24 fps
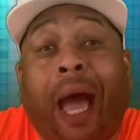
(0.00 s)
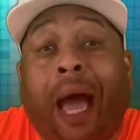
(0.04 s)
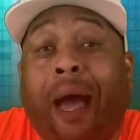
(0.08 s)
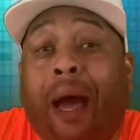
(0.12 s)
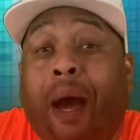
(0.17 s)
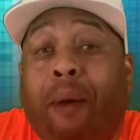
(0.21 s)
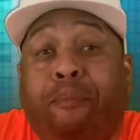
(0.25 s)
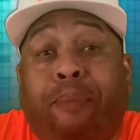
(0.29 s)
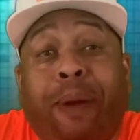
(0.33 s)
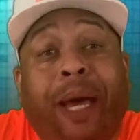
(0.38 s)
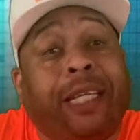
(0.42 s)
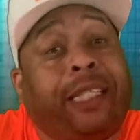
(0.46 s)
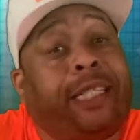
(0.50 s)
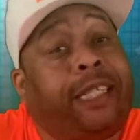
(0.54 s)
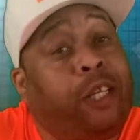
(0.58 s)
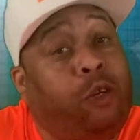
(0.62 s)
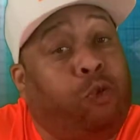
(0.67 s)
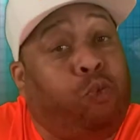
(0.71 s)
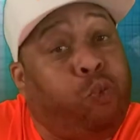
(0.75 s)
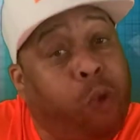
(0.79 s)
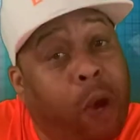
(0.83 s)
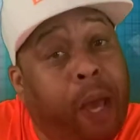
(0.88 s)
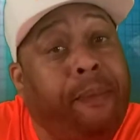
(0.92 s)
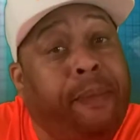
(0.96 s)
best
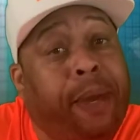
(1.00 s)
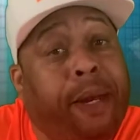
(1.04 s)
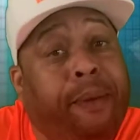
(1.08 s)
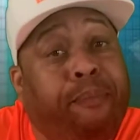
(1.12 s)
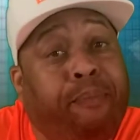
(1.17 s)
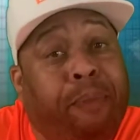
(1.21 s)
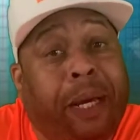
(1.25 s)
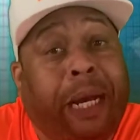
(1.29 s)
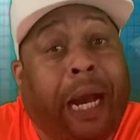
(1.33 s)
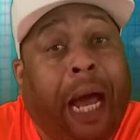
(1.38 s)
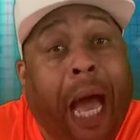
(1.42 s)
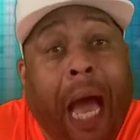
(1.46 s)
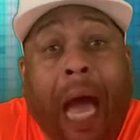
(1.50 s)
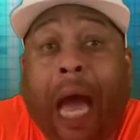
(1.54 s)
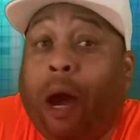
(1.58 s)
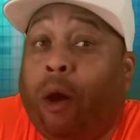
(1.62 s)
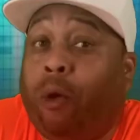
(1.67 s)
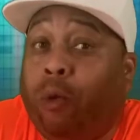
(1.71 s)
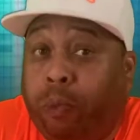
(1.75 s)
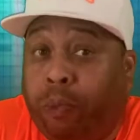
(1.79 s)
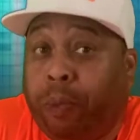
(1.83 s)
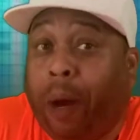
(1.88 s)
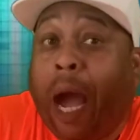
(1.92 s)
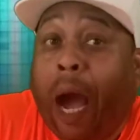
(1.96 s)
in women, but
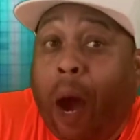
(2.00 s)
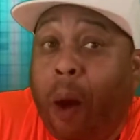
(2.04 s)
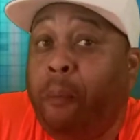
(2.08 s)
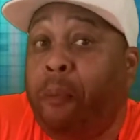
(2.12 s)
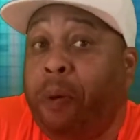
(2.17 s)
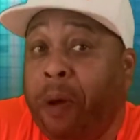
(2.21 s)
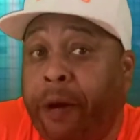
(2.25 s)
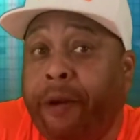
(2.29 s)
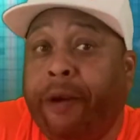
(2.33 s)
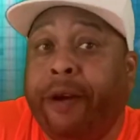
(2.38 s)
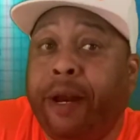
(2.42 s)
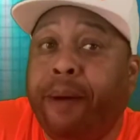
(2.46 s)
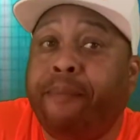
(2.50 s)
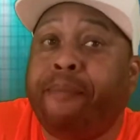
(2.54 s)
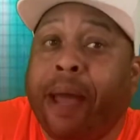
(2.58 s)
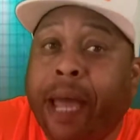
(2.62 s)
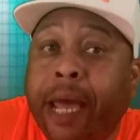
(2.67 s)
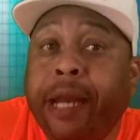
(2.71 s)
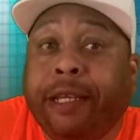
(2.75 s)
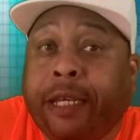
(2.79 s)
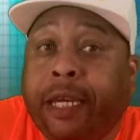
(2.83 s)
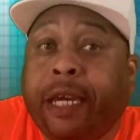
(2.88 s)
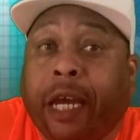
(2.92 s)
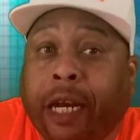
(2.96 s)
I'll put her in the
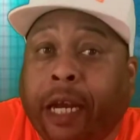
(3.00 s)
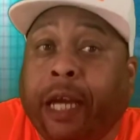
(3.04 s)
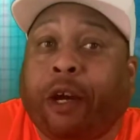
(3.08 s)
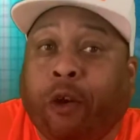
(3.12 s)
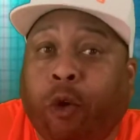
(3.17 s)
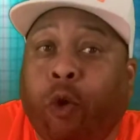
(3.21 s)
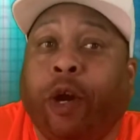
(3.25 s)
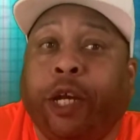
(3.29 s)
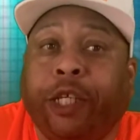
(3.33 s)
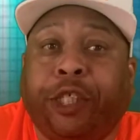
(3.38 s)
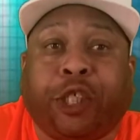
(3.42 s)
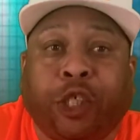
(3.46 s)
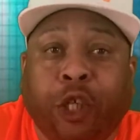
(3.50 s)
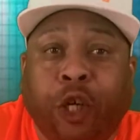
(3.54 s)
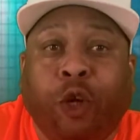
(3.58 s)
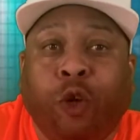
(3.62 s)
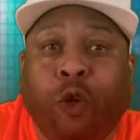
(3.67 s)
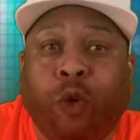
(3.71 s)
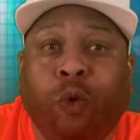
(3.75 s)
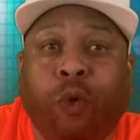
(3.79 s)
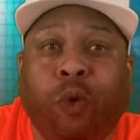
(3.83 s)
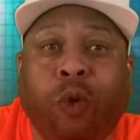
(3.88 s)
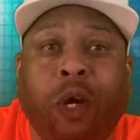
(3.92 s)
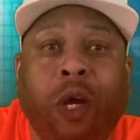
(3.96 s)
main category
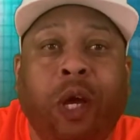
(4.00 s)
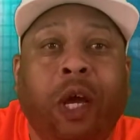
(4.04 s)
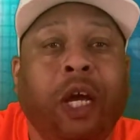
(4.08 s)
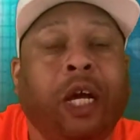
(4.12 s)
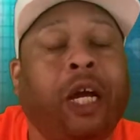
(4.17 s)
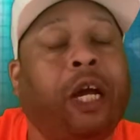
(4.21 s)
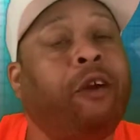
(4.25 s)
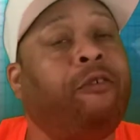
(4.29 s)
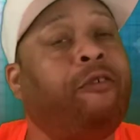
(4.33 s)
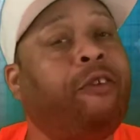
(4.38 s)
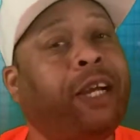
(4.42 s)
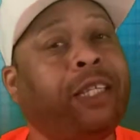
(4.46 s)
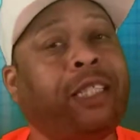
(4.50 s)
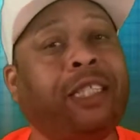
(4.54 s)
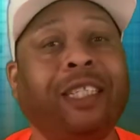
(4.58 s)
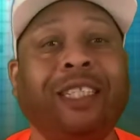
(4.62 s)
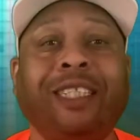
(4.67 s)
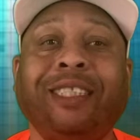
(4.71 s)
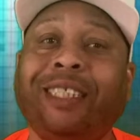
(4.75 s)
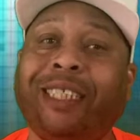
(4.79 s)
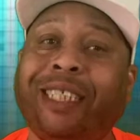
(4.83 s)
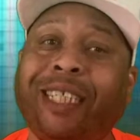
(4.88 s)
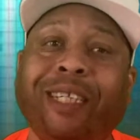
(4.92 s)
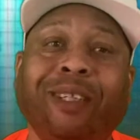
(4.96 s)
too. Claressa
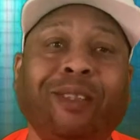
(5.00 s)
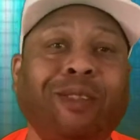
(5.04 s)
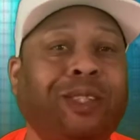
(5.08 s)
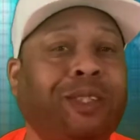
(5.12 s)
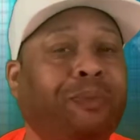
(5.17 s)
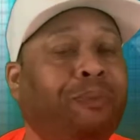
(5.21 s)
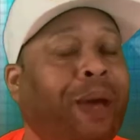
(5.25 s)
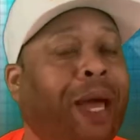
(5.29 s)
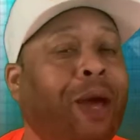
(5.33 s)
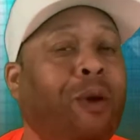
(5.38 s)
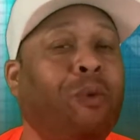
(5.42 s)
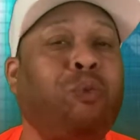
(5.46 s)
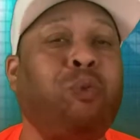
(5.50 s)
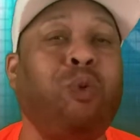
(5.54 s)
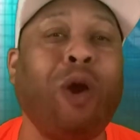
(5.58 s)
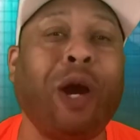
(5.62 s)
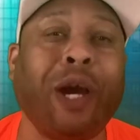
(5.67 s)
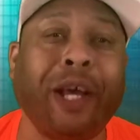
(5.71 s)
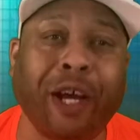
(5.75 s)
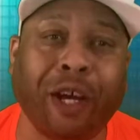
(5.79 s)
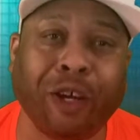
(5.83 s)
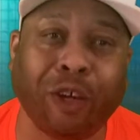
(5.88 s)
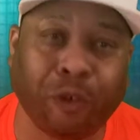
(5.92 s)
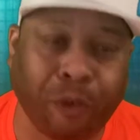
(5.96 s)
Shields, man,
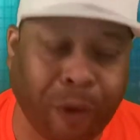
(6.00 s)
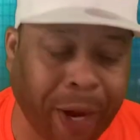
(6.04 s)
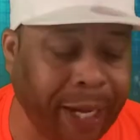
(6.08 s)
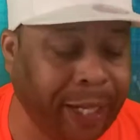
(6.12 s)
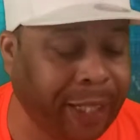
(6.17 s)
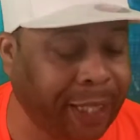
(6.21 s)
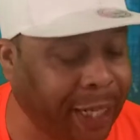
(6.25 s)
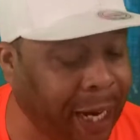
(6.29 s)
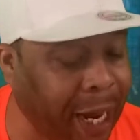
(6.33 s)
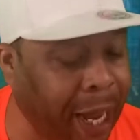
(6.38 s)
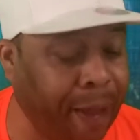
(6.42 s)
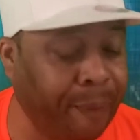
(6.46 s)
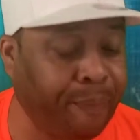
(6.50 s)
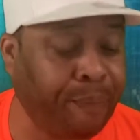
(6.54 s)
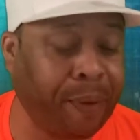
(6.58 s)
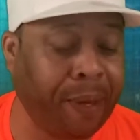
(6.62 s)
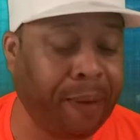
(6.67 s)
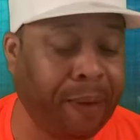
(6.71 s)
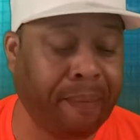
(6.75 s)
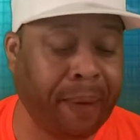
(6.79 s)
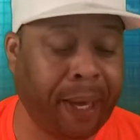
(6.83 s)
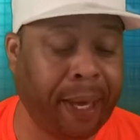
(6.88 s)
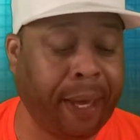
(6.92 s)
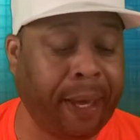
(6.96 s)
what a great
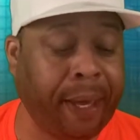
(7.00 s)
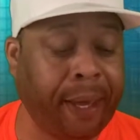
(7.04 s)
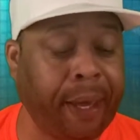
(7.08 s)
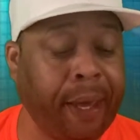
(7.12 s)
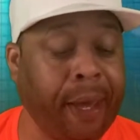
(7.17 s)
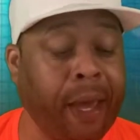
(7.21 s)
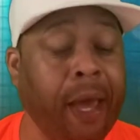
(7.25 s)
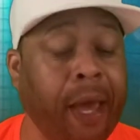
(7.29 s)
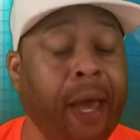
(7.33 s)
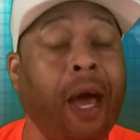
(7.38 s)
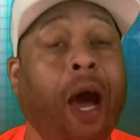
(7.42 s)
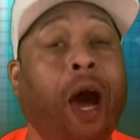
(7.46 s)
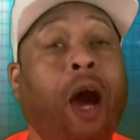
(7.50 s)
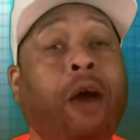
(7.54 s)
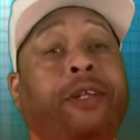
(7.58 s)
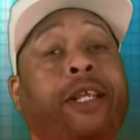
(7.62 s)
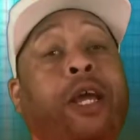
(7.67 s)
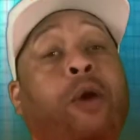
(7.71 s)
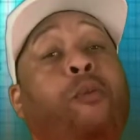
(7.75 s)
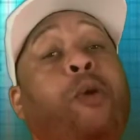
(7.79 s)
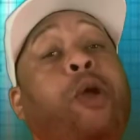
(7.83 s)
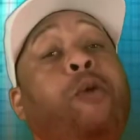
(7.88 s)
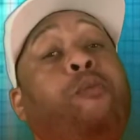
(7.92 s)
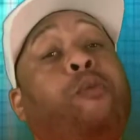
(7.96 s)
champion, man.
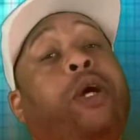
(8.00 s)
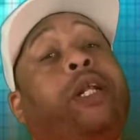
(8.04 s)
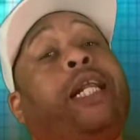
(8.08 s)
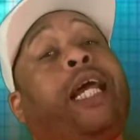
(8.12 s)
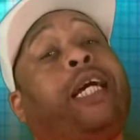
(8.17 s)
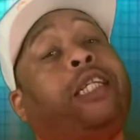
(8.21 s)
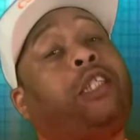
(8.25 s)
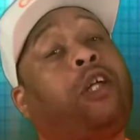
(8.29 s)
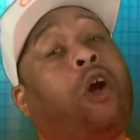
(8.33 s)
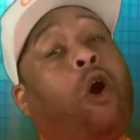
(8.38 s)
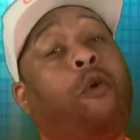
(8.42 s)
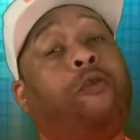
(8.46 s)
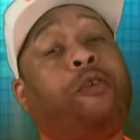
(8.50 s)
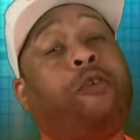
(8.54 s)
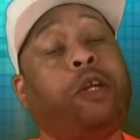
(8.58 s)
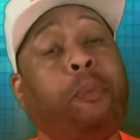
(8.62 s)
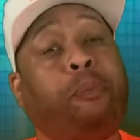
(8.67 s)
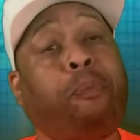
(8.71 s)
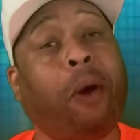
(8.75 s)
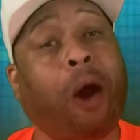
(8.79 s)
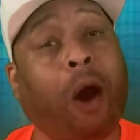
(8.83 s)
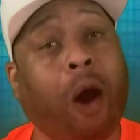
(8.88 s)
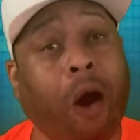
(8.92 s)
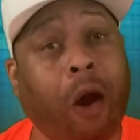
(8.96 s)
Then let's go over the
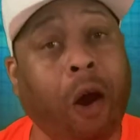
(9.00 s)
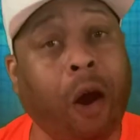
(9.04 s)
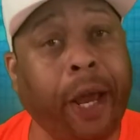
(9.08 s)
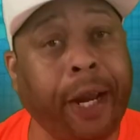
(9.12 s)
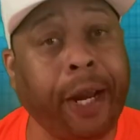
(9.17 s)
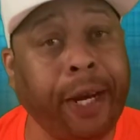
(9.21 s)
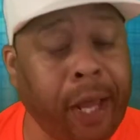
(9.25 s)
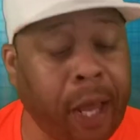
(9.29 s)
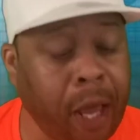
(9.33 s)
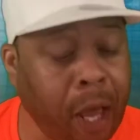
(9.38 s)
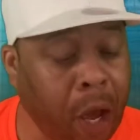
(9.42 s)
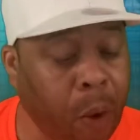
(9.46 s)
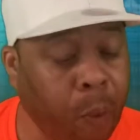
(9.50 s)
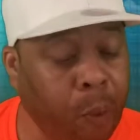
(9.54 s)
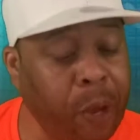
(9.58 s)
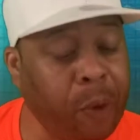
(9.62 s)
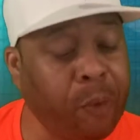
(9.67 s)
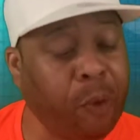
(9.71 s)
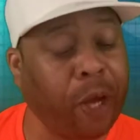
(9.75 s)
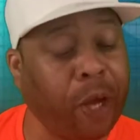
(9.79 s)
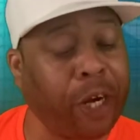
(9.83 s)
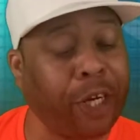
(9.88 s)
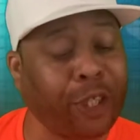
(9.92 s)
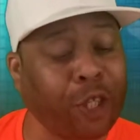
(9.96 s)
pond. We
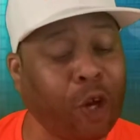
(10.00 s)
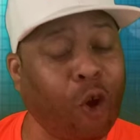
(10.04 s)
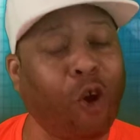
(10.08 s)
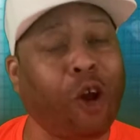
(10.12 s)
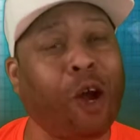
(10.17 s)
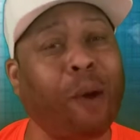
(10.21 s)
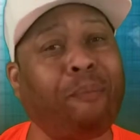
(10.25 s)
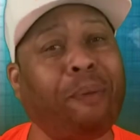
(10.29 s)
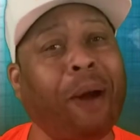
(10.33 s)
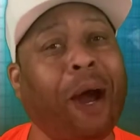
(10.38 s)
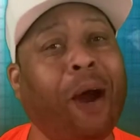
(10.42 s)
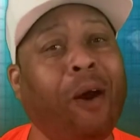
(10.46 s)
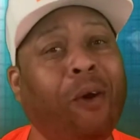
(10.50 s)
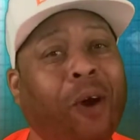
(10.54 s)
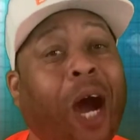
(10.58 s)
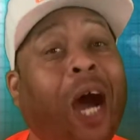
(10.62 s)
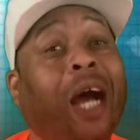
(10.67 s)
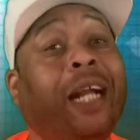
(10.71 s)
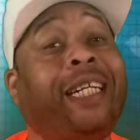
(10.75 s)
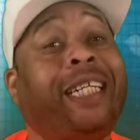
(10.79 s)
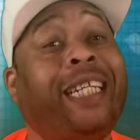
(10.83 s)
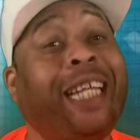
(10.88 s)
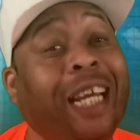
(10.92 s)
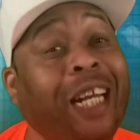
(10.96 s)
want to talk about
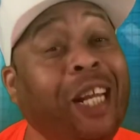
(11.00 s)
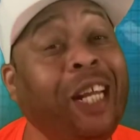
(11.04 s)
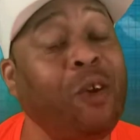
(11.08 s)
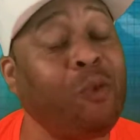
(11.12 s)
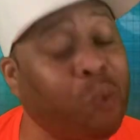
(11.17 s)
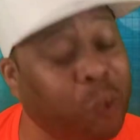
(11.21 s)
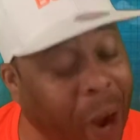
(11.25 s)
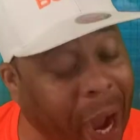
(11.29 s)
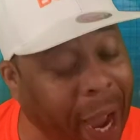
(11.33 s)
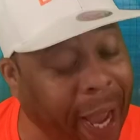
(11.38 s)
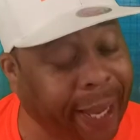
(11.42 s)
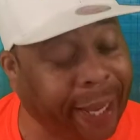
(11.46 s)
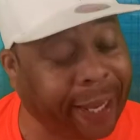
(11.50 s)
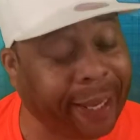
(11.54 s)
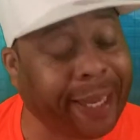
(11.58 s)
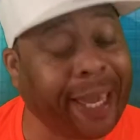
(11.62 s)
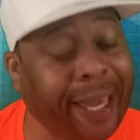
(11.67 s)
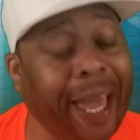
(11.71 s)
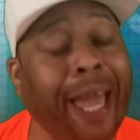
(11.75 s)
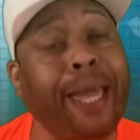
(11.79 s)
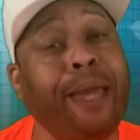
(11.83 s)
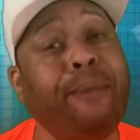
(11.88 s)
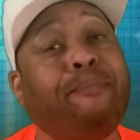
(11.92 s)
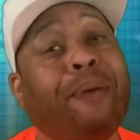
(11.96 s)
Dylan White
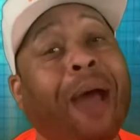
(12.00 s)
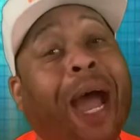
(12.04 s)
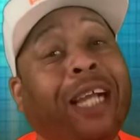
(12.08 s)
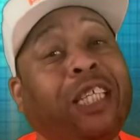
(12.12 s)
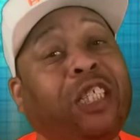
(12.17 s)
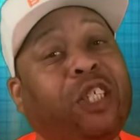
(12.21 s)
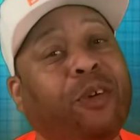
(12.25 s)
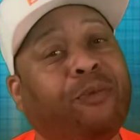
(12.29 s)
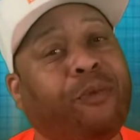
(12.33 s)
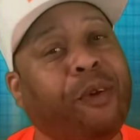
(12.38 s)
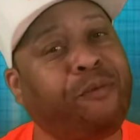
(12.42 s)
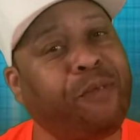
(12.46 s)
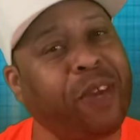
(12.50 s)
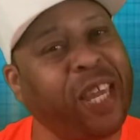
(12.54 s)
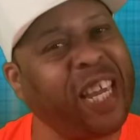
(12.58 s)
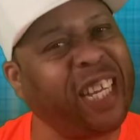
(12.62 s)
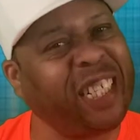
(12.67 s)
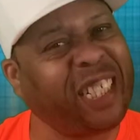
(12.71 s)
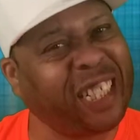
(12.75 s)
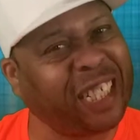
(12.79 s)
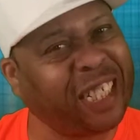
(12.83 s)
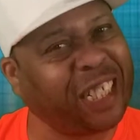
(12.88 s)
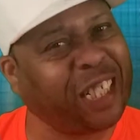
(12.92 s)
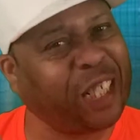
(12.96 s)
came back to
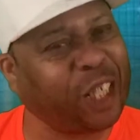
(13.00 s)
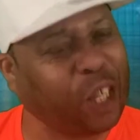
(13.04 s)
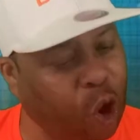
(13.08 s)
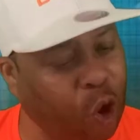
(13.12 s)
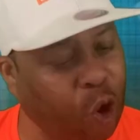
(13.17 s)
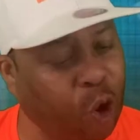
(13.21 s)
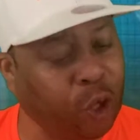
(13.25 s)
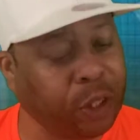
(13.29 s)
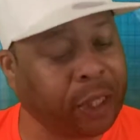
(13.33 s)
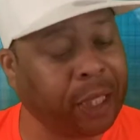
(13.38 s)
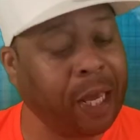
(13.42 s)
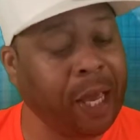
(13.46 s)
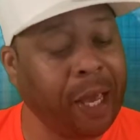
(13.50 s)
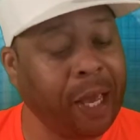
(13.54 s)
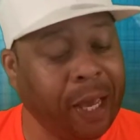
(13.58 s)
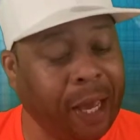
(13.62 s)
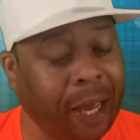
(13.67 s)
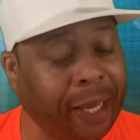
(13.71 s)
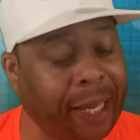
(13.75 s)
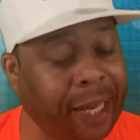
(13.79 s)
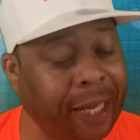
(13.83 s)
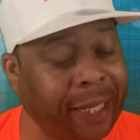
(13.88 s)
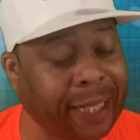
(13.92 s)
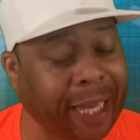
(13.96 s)
revenge his loss
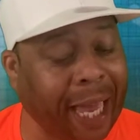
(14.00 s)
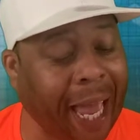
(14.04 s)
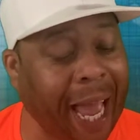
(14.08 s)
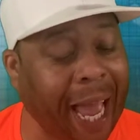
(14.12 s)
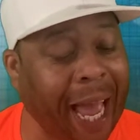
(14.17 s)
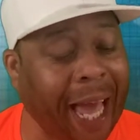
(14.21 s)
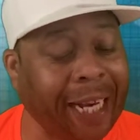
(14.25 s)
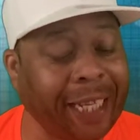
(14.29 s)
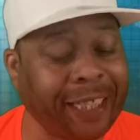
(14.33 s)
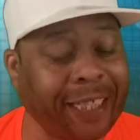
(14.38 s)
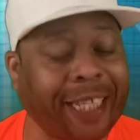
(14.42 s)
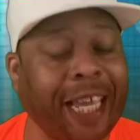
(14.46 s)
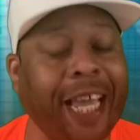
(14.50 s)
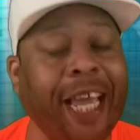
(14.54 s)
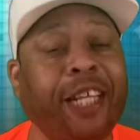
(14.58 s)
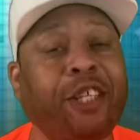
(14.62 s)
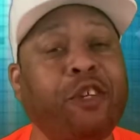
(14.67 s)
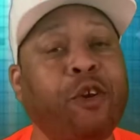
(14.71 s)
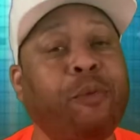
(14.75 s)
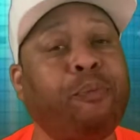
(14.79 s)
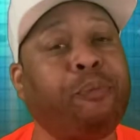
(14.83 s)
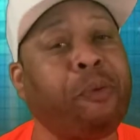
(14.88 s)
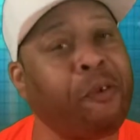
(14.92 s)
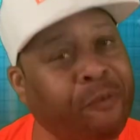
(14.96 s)
against
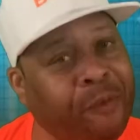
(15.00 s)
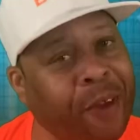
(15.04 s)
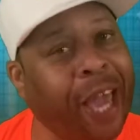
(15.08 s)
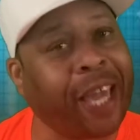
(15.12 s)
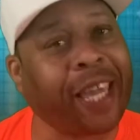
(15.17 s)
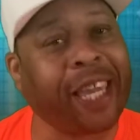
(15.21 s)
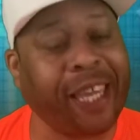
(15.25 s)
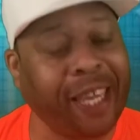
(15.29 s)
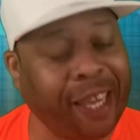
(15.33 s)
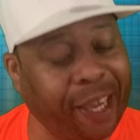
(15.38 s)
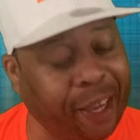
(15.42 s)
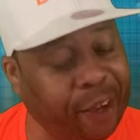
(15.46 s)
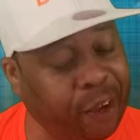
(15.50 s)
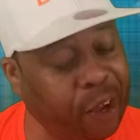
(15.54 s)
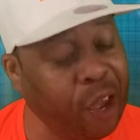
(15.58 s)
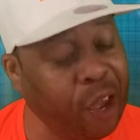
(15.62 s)
Alexander Povetkin